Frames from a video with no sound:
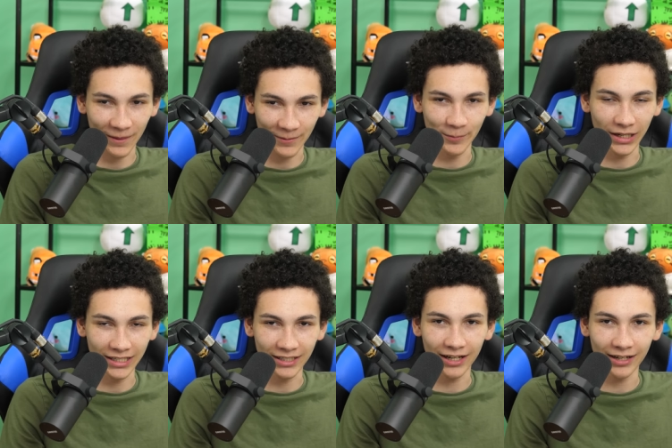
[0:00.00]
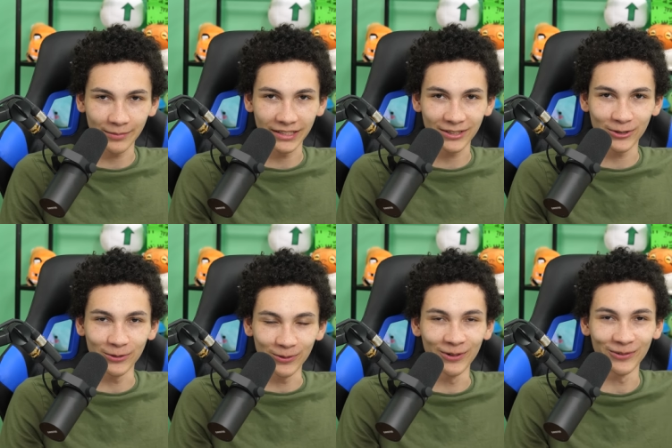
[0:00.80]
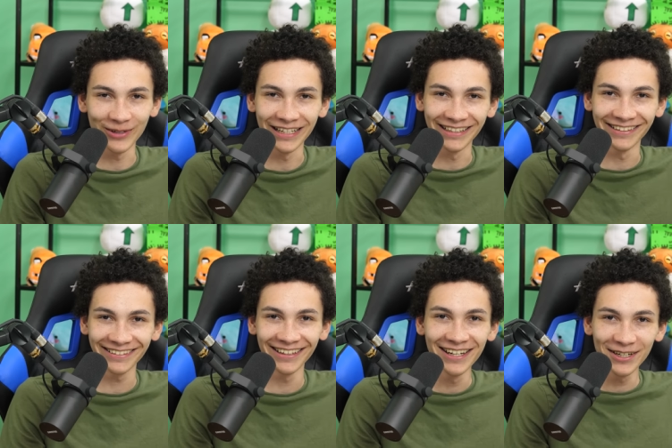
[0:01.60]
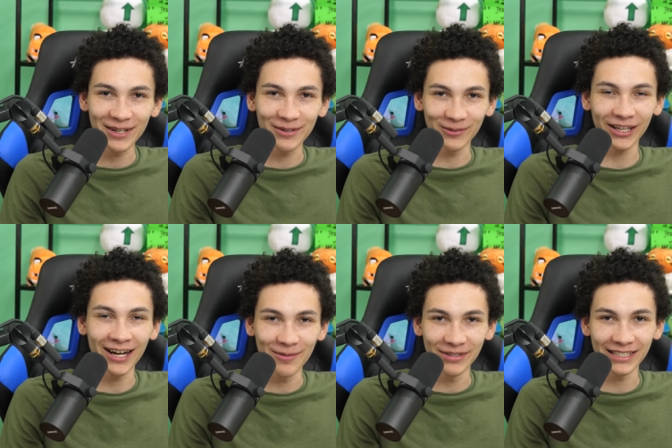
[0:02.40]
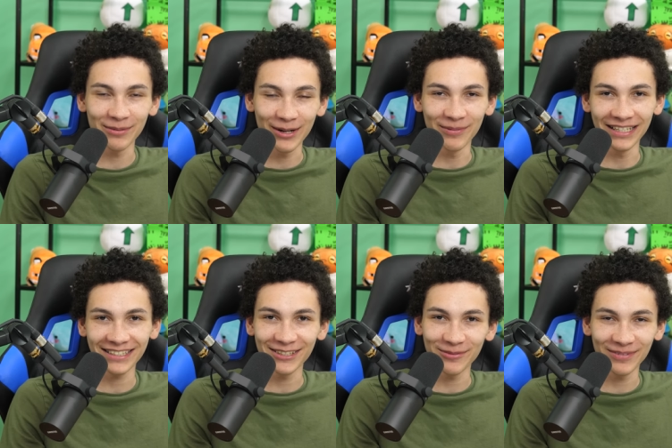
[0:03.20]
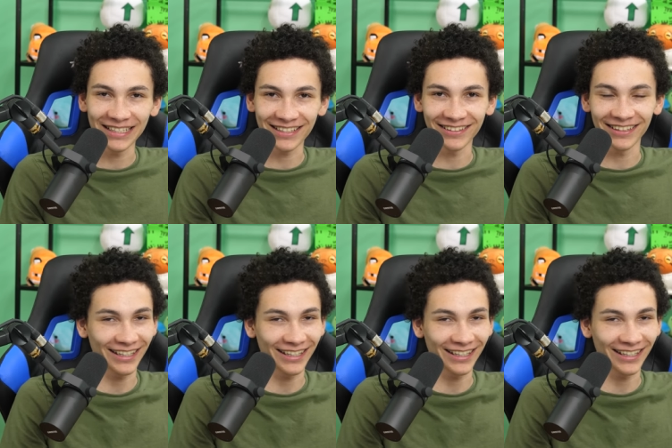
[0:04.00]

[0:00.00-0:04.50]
My job is to read the comments about myself, basically.